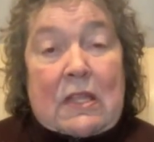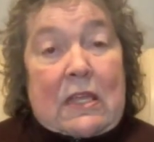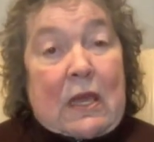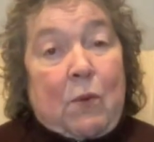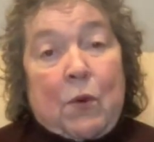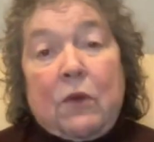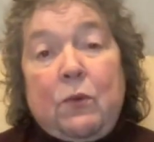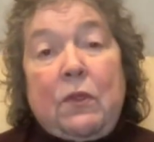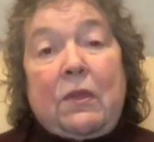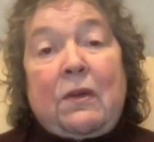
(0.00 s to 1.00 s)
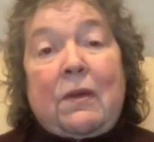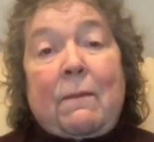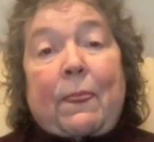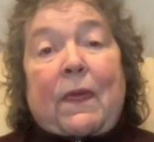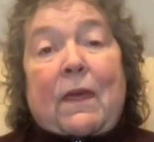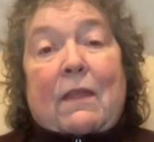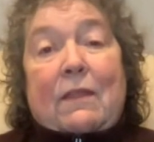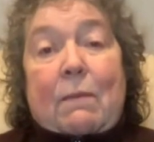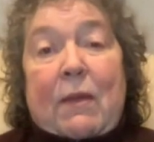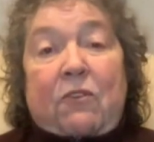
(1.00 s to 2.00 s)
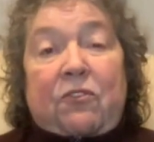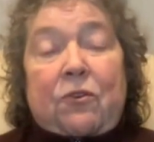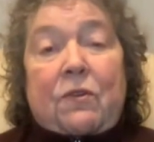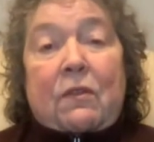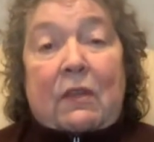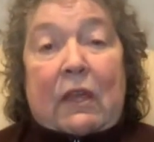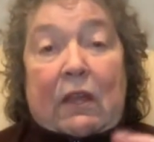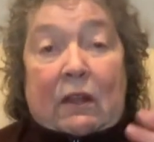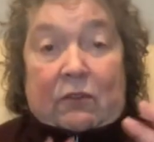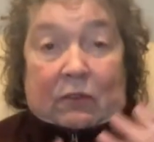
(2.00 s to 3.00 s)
They worked with her. They made sure that they